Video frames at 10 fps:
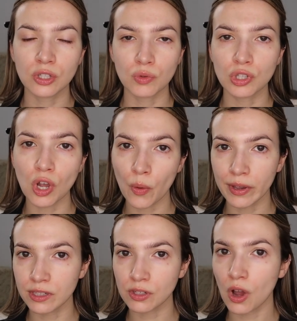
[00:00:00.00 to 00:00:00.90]
So just
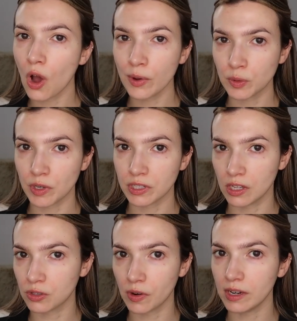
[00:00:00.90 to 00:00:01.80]
always, always wear
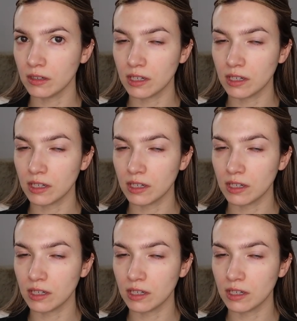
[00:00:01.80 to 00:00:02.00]
sunscreen.